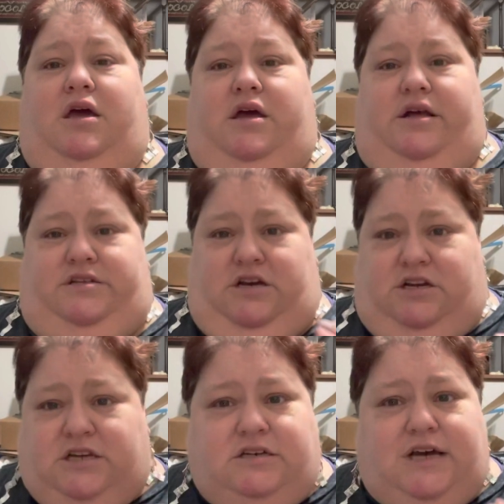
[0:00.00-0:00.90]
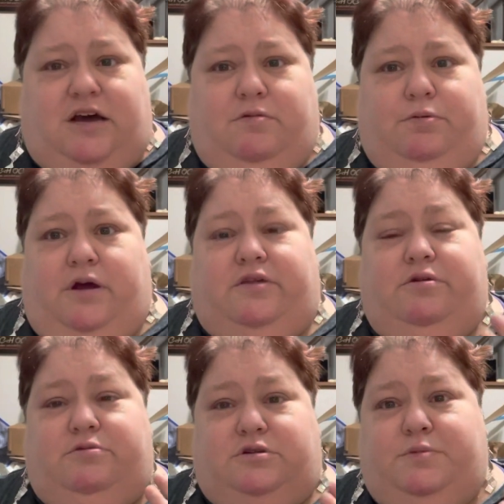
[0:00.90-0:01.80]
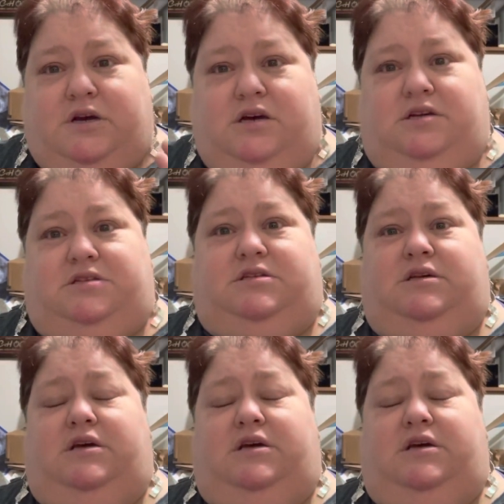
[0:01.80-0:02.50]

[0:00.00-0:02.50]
It's not because I was out of breath. It was because